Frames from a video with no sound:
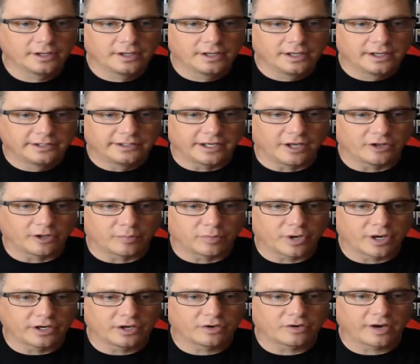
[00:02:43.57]
Now the
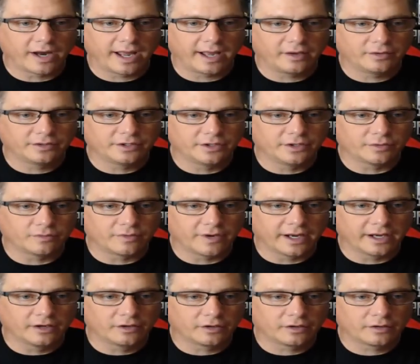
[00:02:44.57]
Predator Hound in the
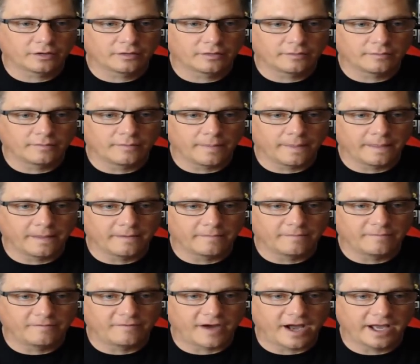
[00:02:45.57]
regular
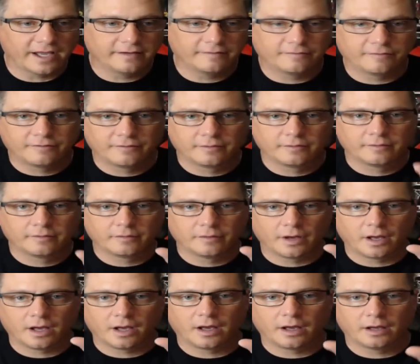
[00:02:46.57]
five
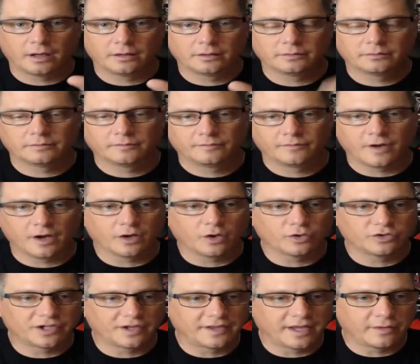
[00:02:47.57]
uh,
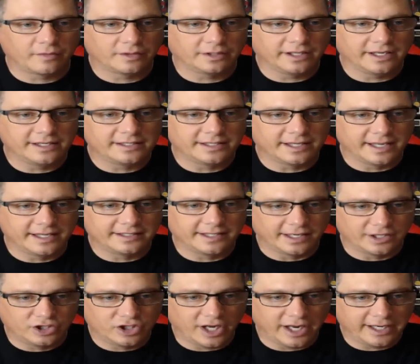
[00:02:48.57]
Funkos that they released is a
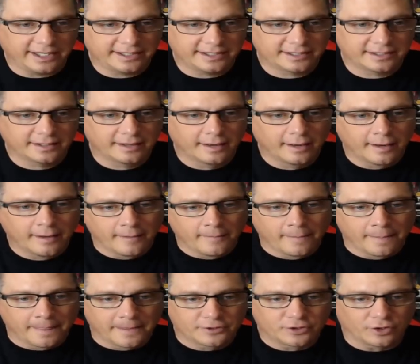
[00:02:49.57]
chase.
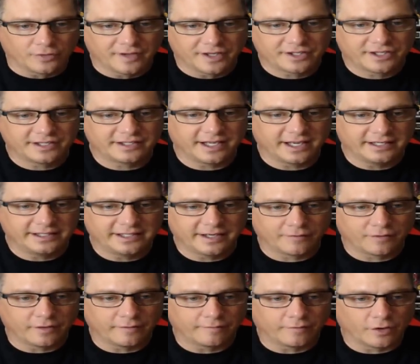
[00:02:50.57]
So this is a
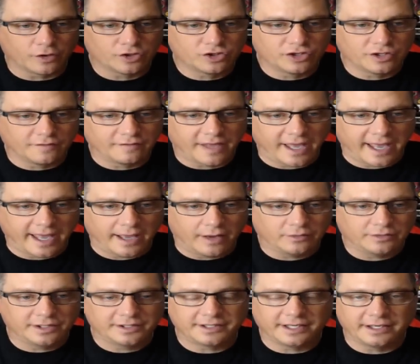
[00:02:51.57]
different version of the
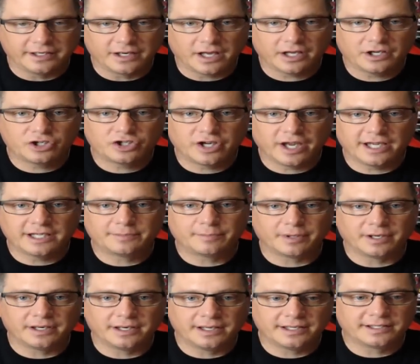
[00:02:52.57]
Hound. It's a non-chase,
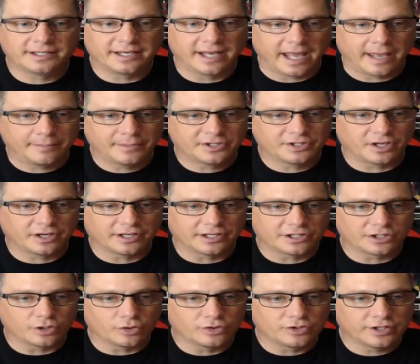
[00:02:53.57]
but it is an Amazon
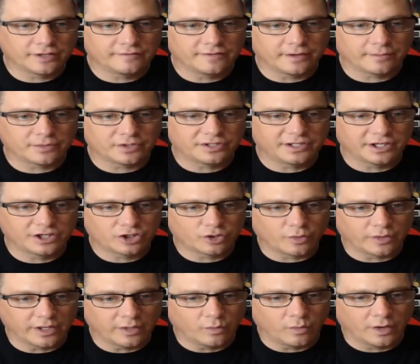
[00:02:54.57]
exclusive, number
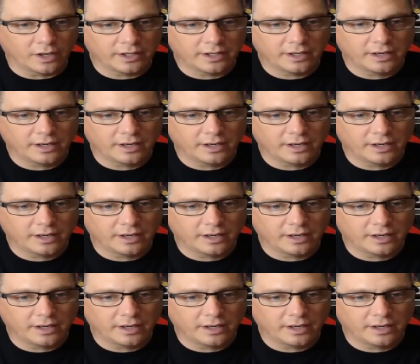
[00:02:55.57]
621.